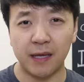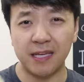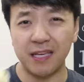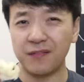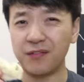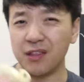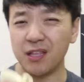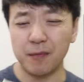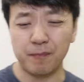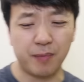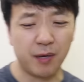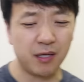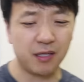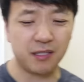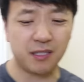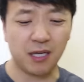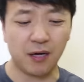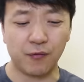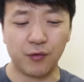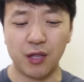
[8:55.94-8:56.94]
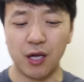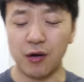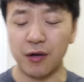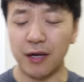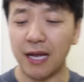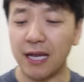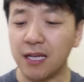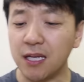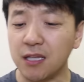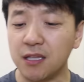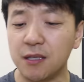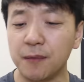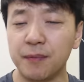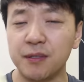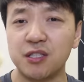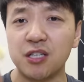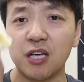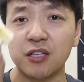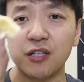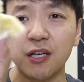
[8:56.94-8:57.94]
Even the bun itself, without any dipping
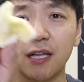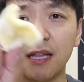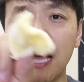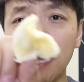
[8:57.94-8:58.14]
sauce, look at